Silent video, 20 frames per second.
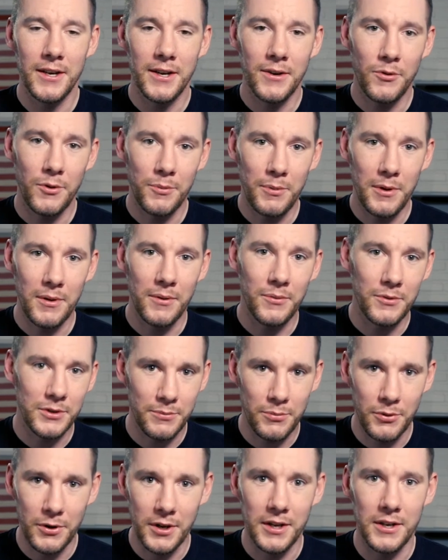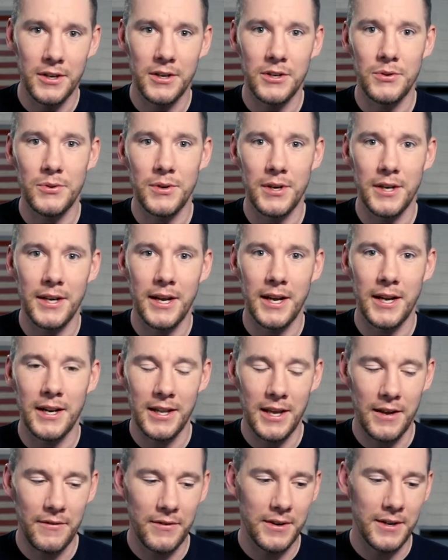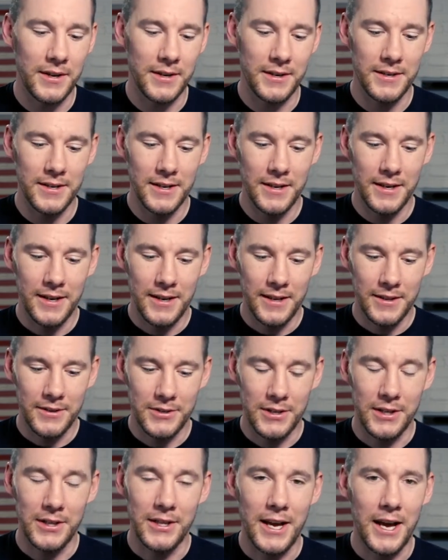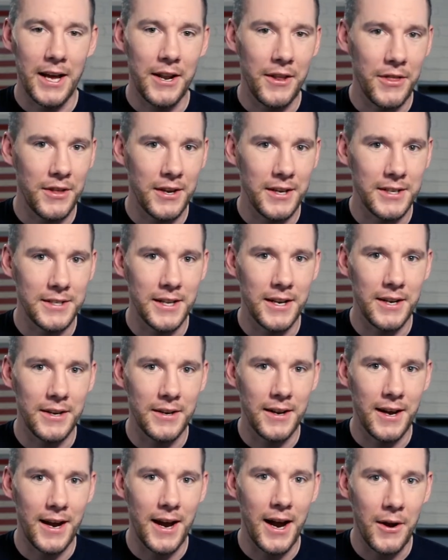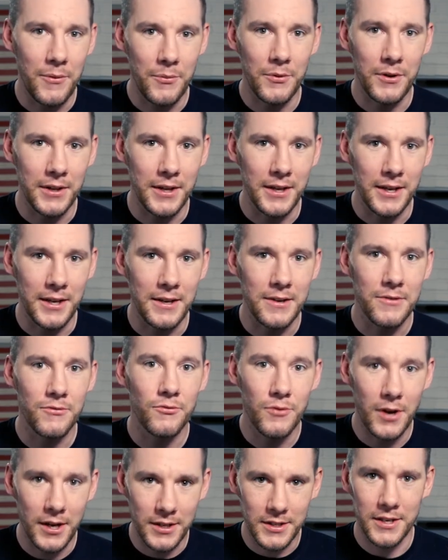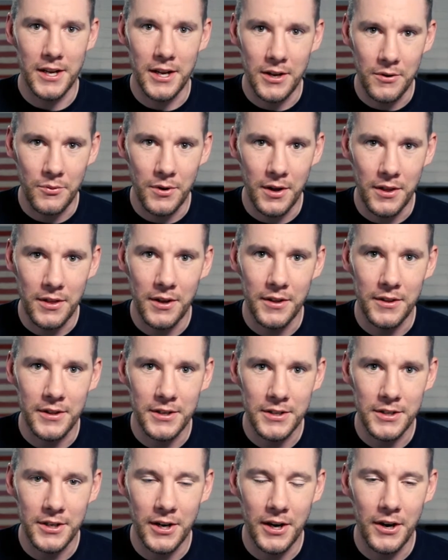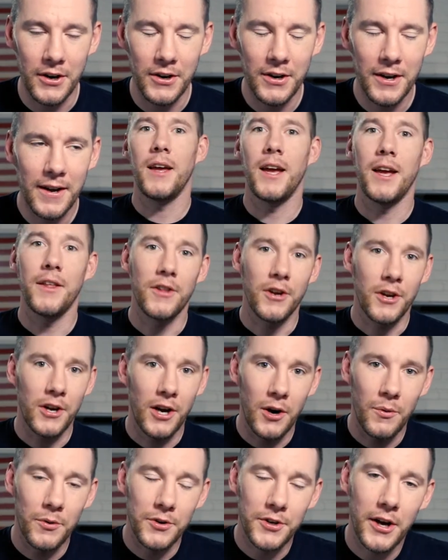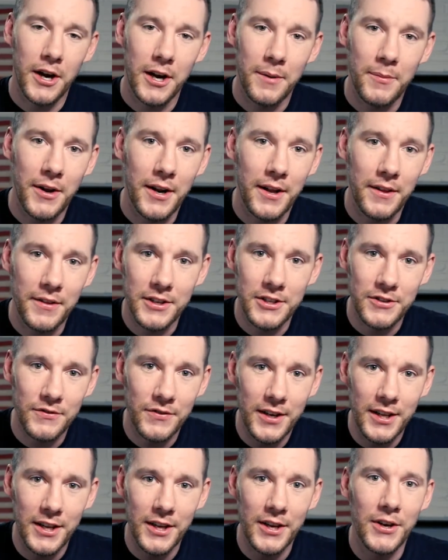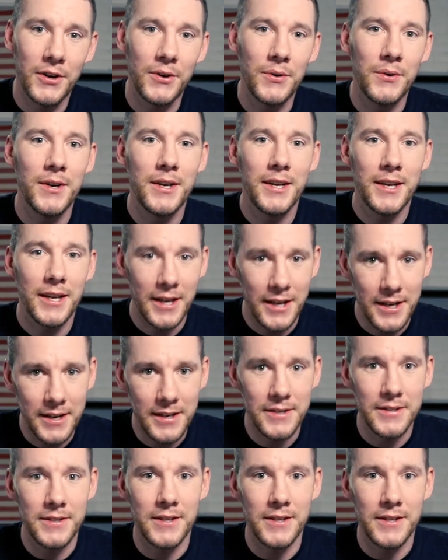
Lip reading: was put into a 911, and there's a lot of things that I really resonate with on this car. And the car we're talking about on this video is a